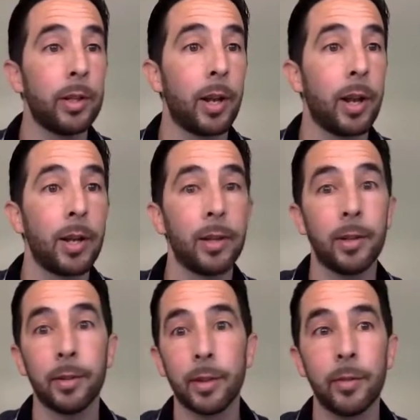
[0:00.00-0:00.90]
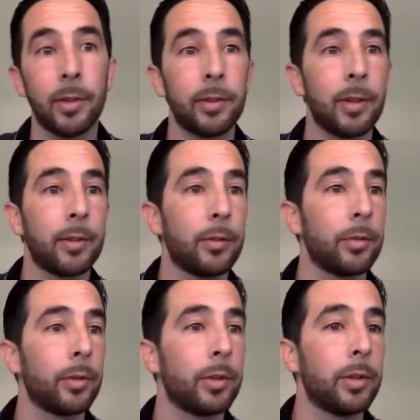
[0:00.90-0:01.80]
90, 76, those are
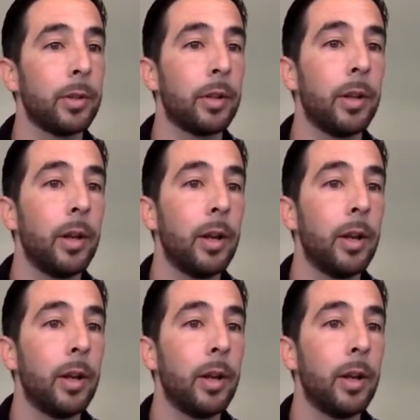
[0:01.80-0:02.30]
really good.